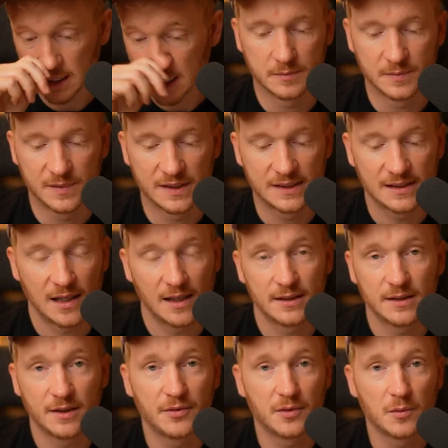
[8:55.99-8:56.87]

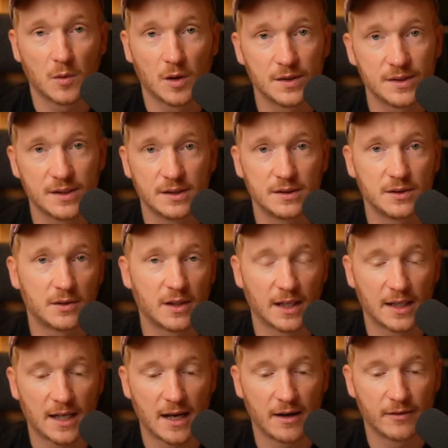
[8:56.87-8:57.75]
Decide if you want it, you
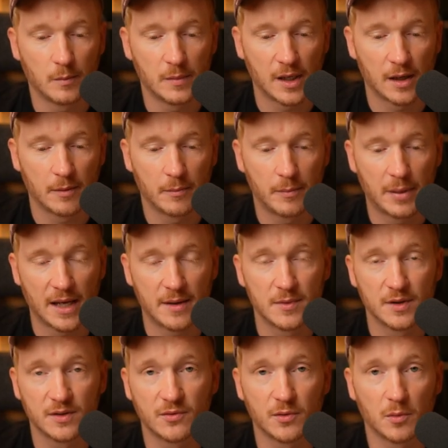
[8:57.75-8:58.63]
can have
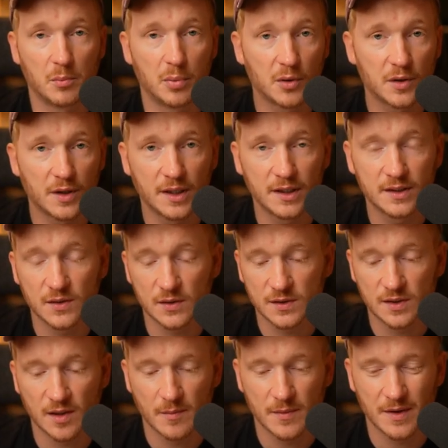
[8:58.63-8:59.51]
payments for bookings or
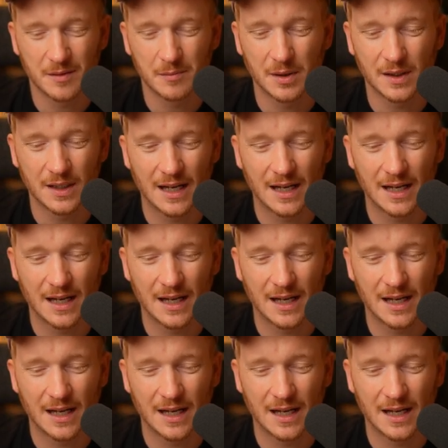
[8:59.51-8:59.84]
something, but